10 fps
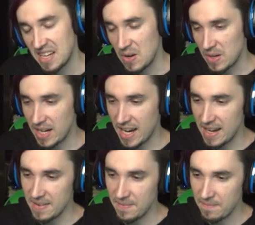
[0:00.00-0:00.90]

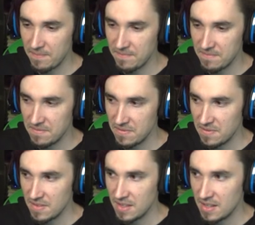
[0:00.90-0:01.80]
Okay.
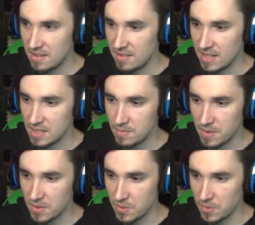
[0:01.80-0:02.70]
That's
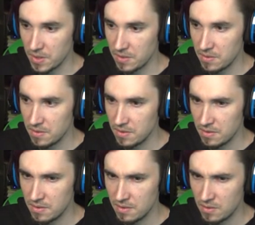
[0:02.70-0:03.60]
pretty cool, though.
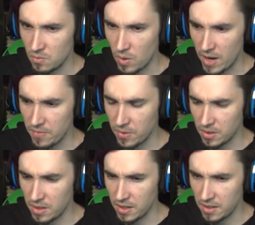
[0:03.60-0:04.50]
Rifle
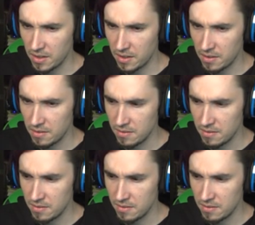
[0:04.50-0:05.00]
cleaning kit.